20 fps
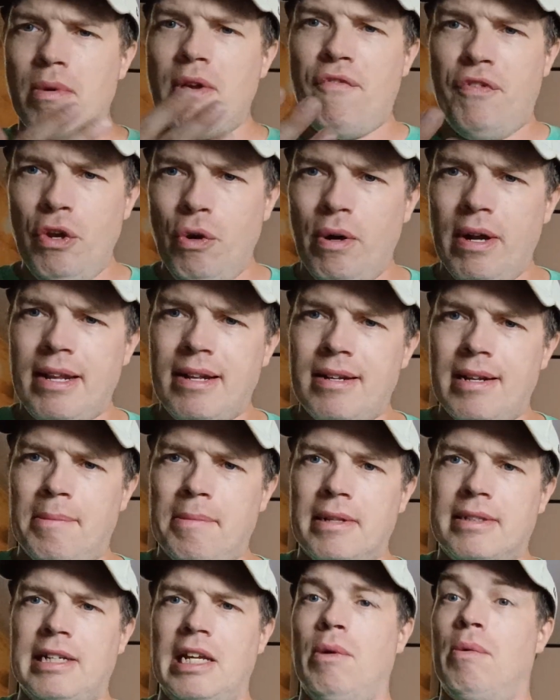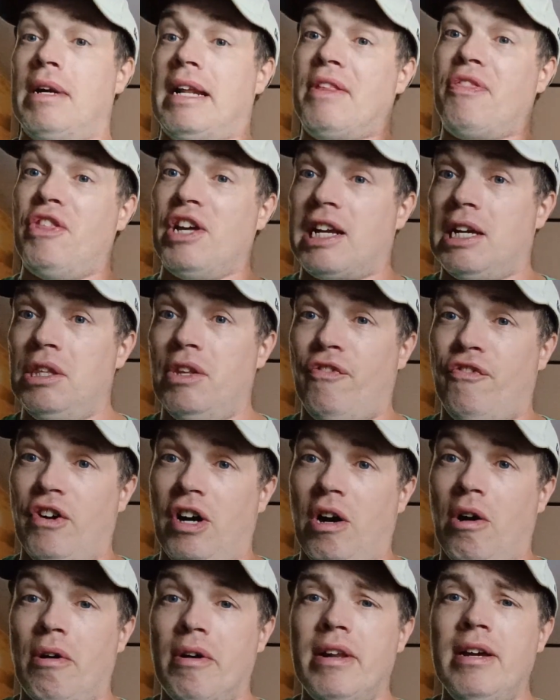review it. I'm gonna tell you what I think of the
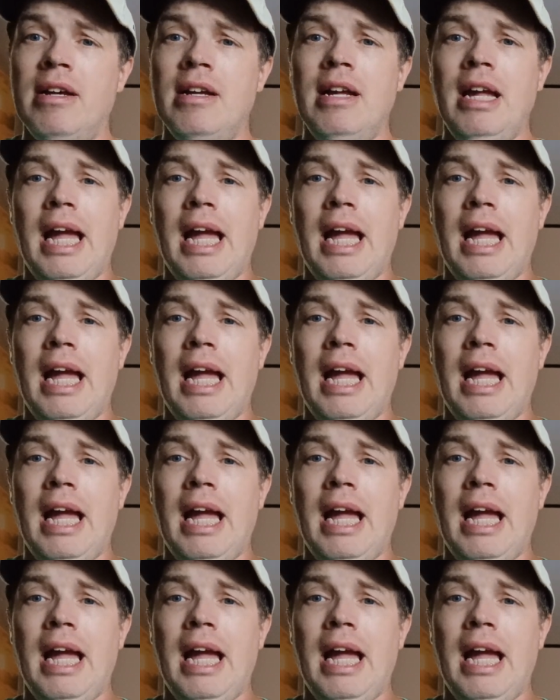phone.